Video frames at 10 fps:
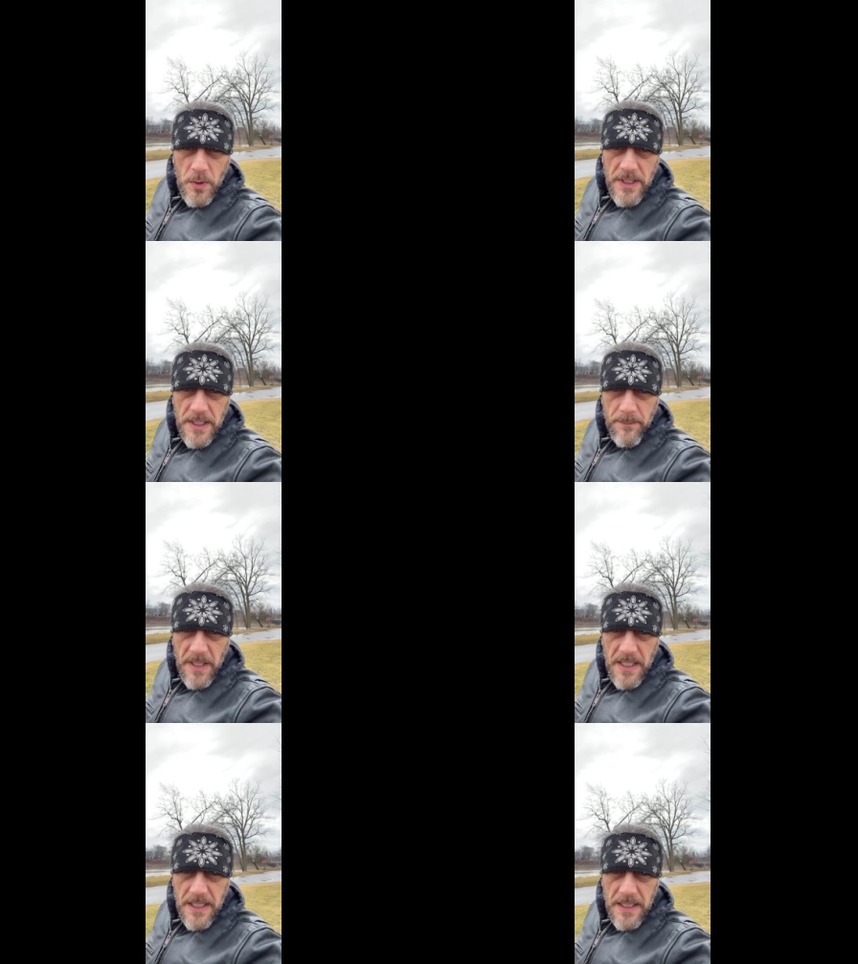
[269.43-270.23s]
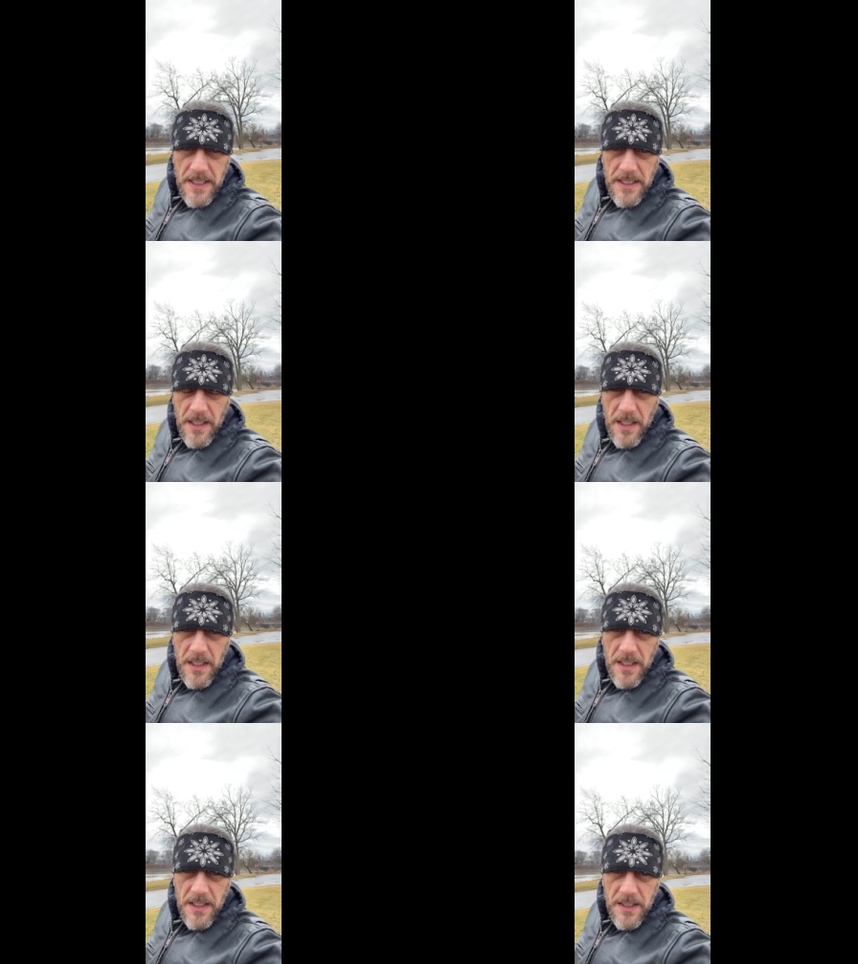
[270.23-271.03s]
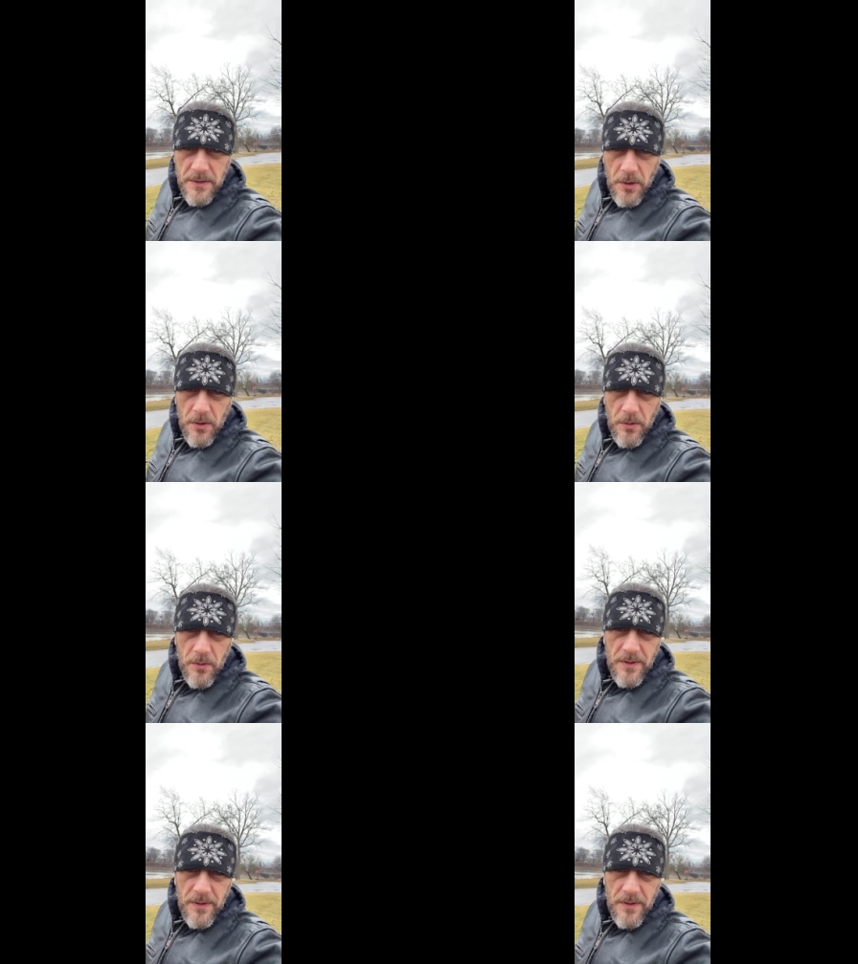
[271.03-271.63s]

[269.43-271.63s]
am I, huh? Hello.